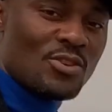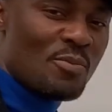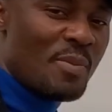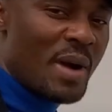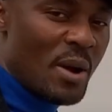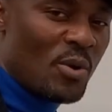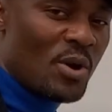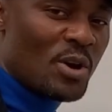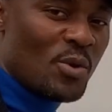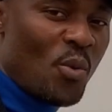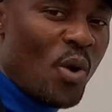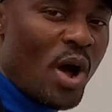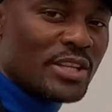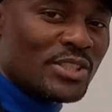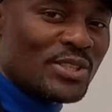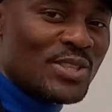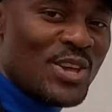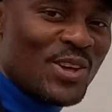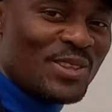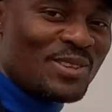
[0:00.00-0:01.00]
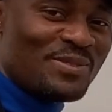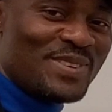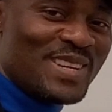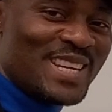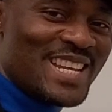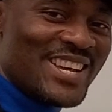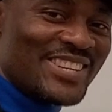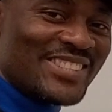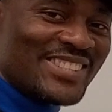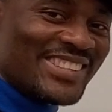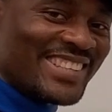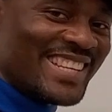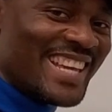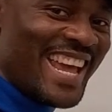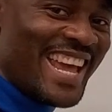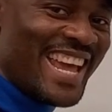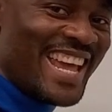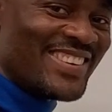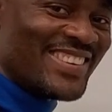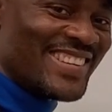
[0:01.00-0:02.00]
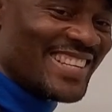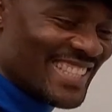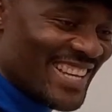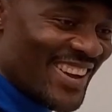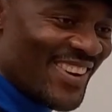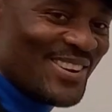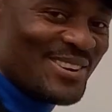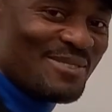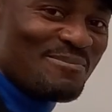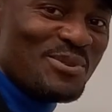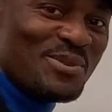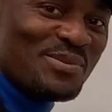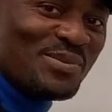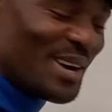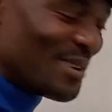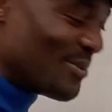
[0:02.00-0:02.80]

you might want to watch the other videos, okay? Because I want to move